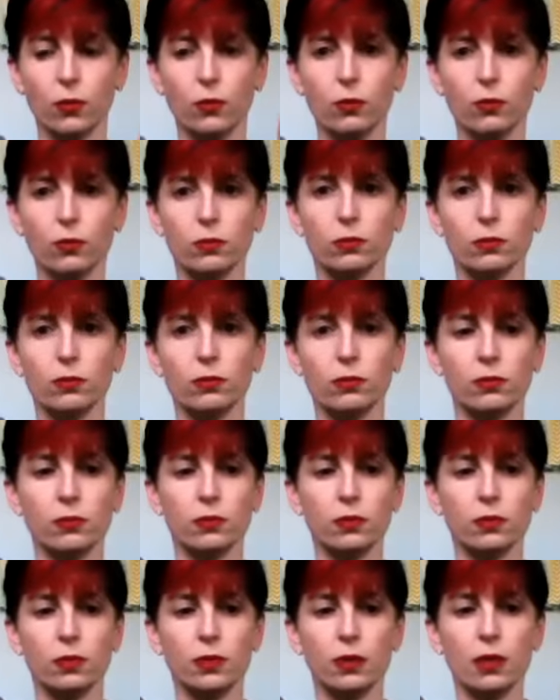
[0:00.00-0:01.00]
Oh,
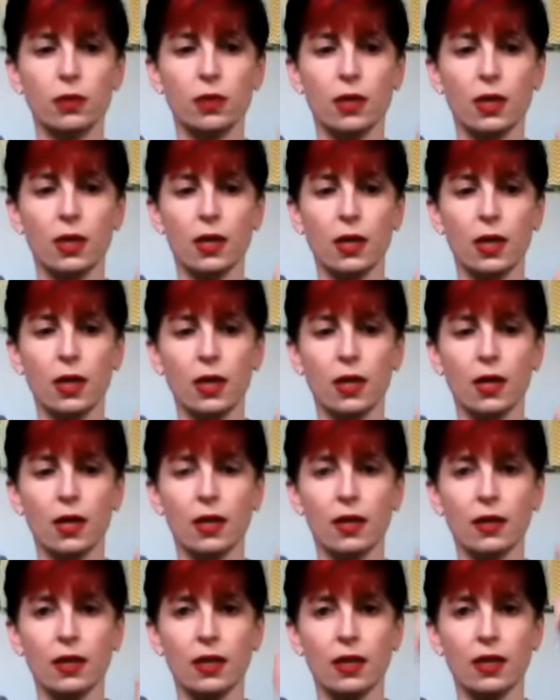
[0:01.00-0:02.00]
I
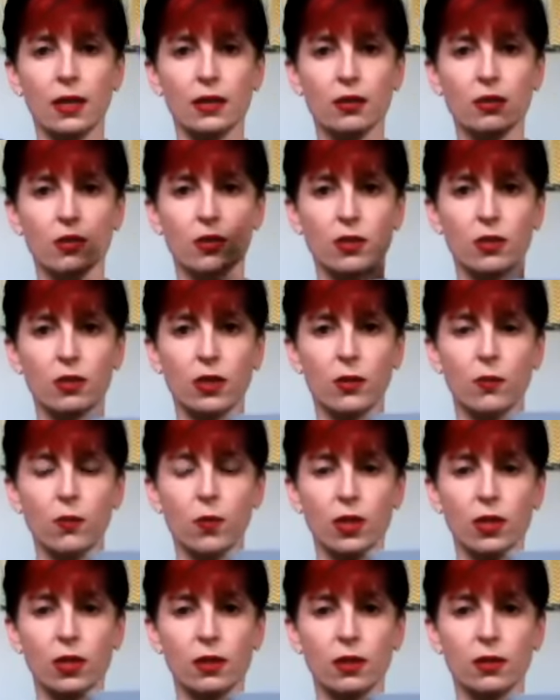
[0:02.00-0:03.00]
think it's
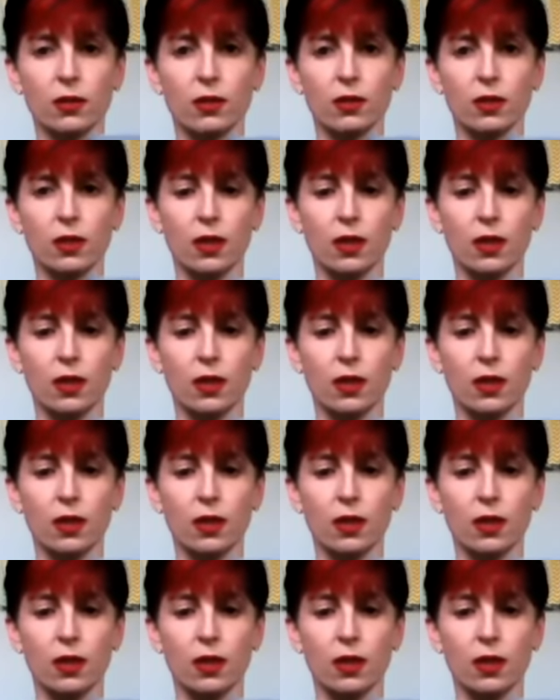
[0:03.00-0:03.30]
31.